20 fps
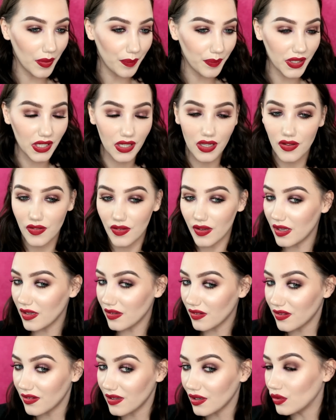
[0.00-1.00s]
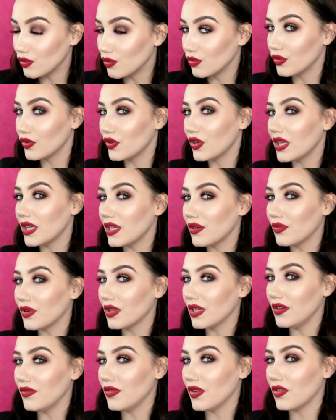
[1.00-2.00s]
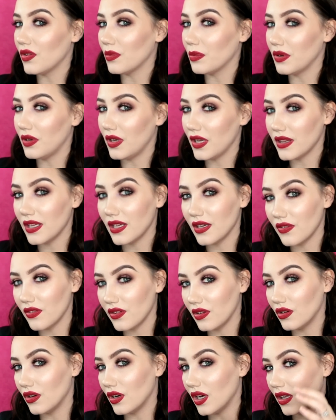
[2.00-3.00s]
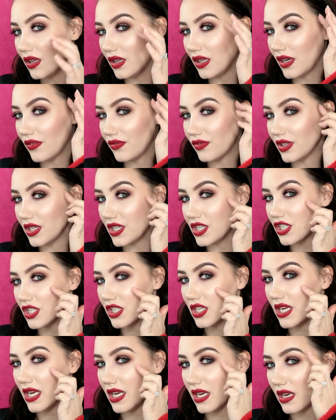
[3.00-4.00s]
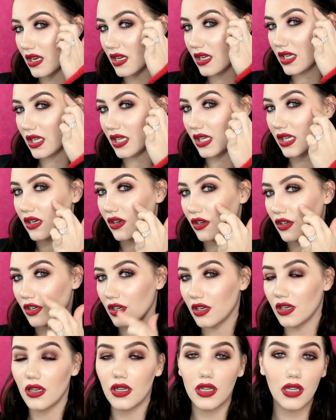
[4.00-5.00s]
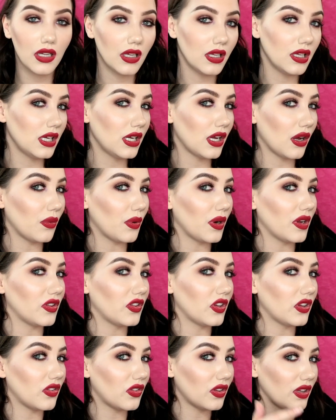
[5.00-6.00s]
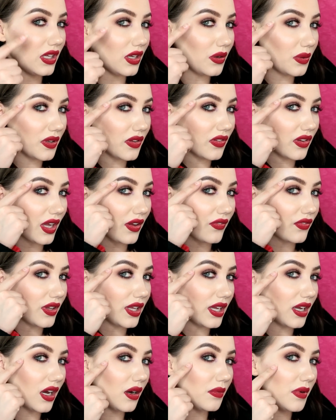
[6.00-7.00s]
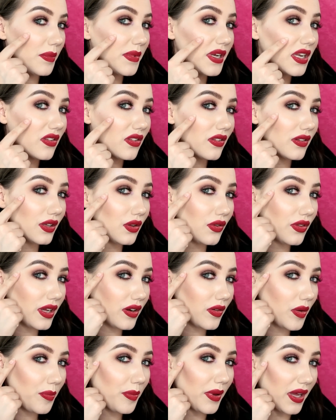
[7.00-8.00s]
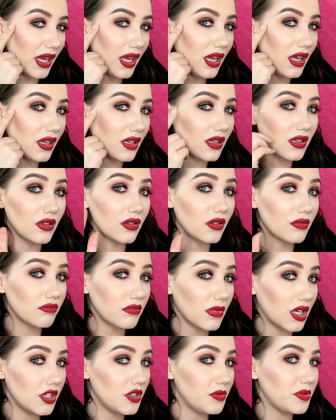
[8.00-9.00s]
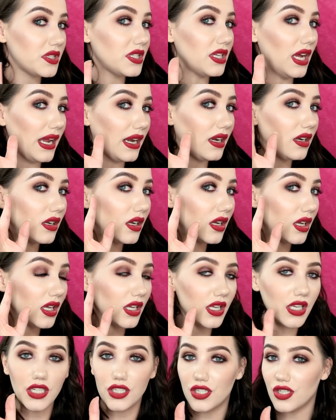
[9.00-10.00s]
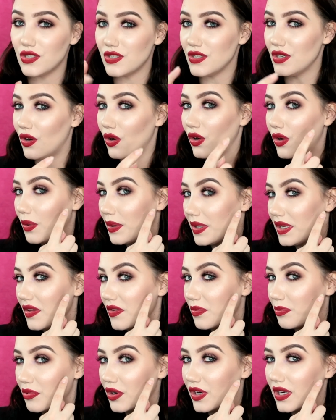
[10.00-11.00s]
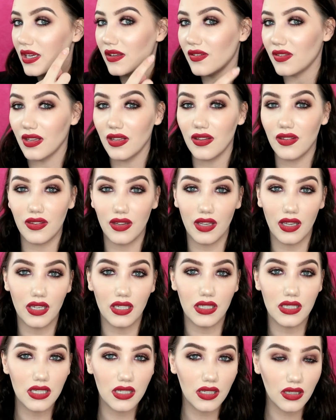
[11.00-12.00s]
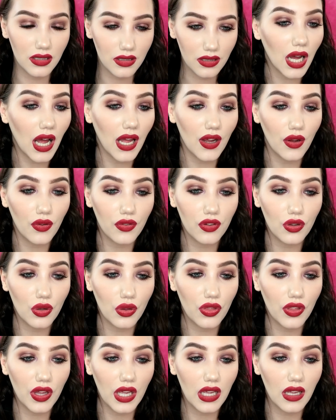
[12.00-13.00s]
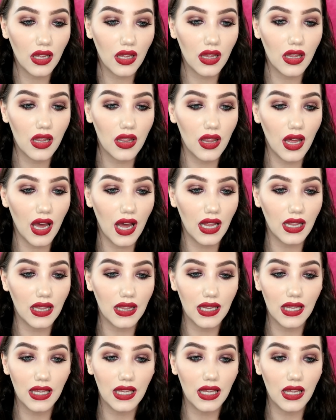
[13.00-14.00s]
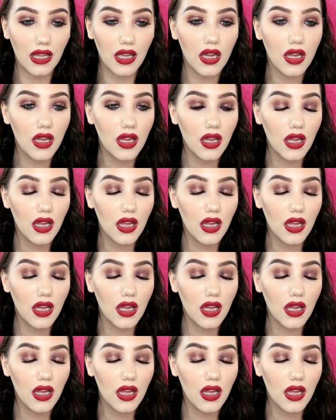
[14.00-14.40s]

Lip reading: because it's still really, really visible. I think I've still got a lovely sheen here. Whereas the Sleek one's definitely come, I mean, it's still there a bit, 100%. It's just not quite as bright as this side. I also think that the